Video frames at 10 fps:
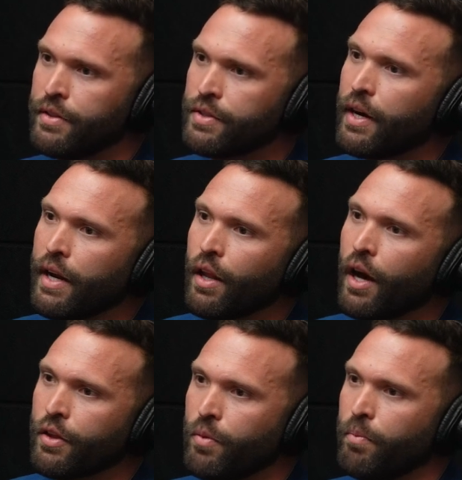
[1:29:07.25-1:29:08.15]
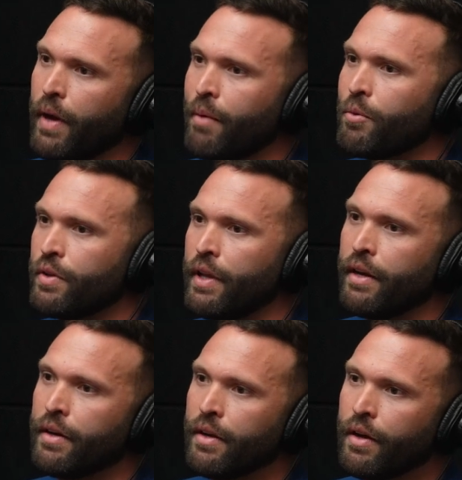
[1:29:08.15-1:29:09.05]
study a lot to be able to
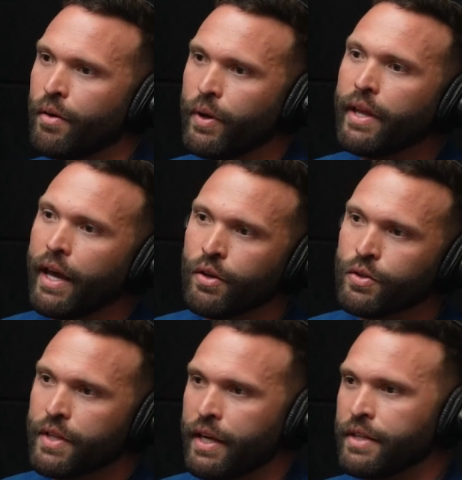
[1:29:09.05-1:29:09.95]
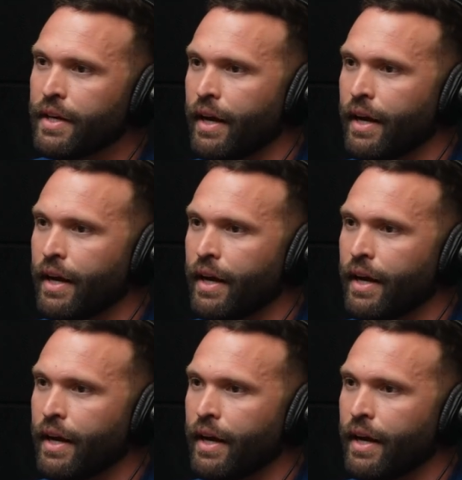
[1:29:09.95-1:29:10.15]
then retain those things.